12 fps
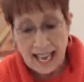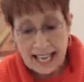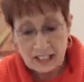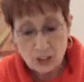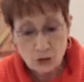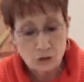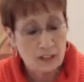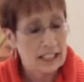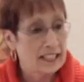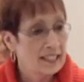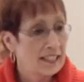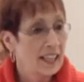and
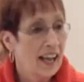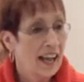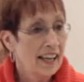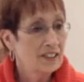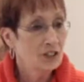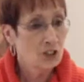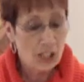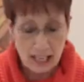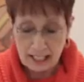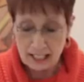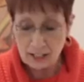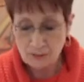stringy and
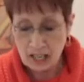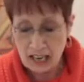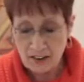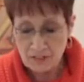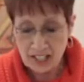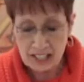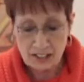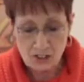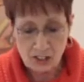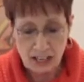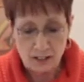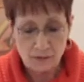sliding around the
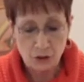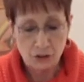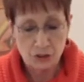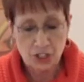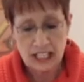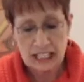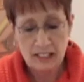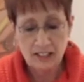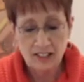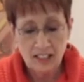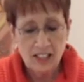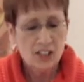inside of your cheeks,